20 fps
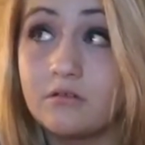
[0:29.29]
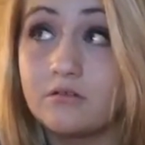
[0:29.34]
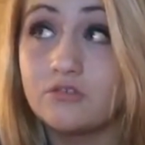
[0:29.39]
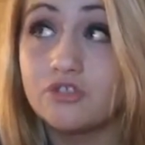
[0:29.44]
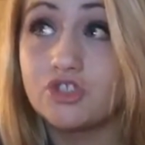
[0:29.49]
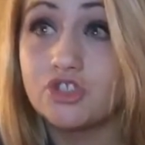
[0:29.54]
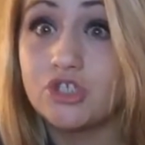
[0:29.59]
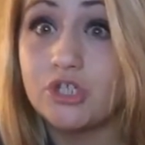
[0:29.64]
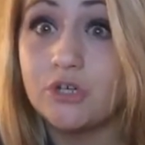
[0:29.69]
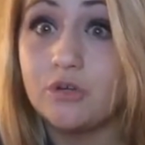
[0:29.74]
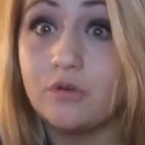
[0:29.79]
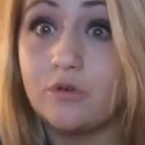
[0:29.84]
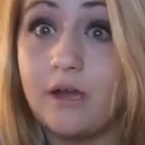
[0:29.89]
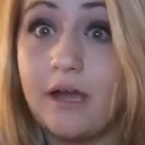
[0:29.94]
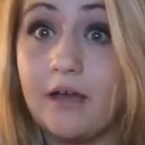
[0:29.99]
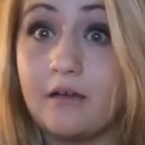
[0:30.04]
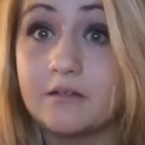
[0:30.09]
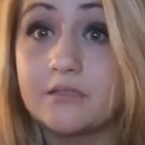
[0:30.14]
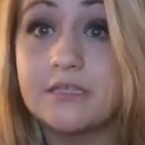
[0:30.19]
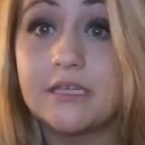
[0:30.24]
show
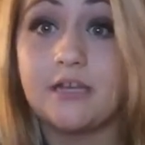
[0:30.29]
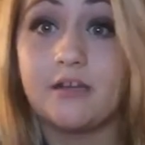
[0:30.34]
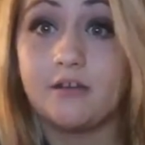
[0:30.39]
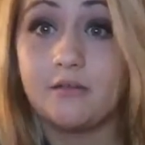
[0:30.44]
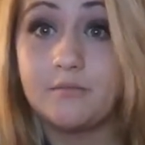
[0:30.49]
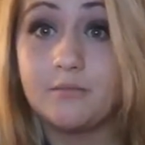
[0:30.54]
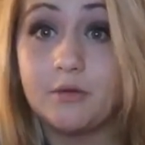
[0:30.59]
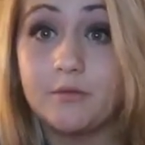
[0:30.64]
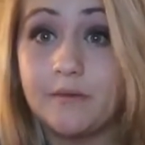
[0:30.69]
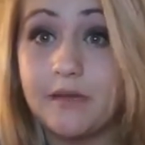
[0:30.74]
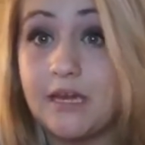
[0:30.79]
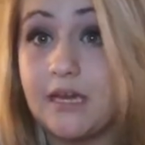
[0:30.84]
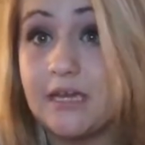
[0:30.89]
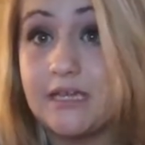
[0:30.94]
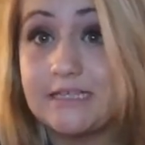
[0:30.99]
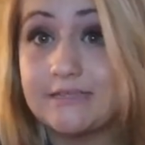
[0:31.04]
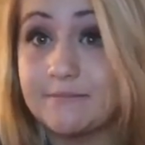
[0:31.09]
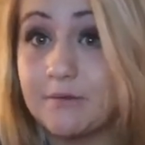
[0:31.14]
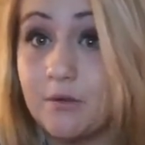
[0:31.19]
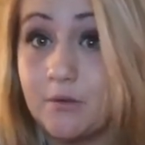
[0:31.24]
how terrible my
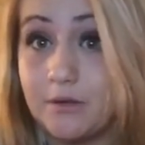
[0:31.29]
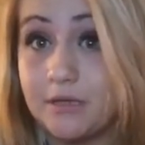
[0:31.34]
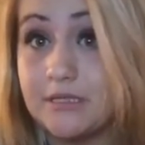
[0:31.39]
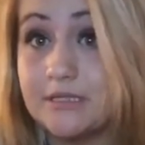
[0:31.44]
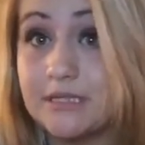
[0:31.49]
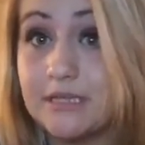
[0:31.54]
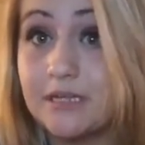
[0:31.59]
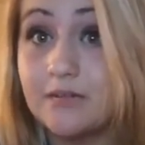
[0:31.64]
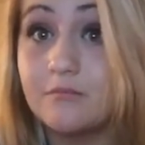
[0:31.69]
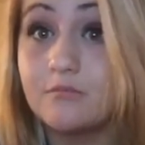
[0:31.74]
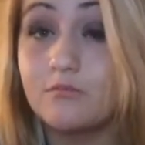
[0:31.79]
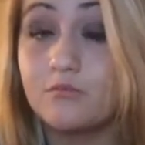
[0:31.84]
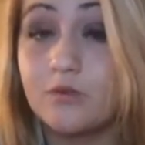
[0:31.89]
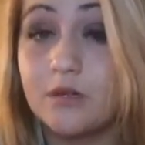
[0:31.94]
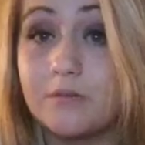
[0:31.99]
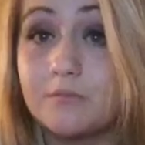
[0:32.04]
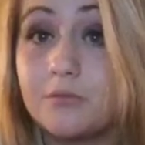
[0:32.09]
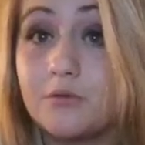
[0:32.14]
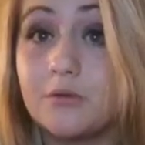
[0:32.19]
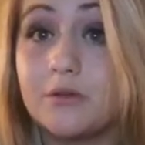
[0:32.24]
eczema was at
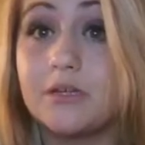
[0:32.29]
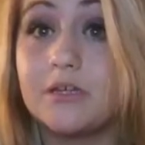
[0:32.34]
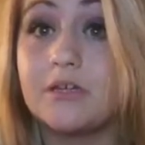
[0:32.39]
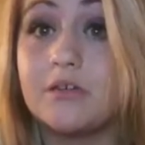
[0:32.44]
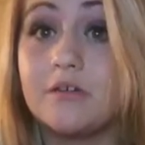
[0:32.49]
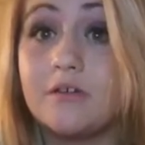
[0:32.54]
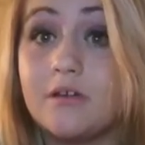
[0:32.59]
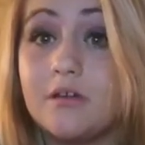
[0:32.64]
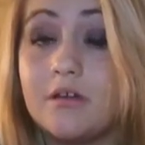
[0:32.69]
one point,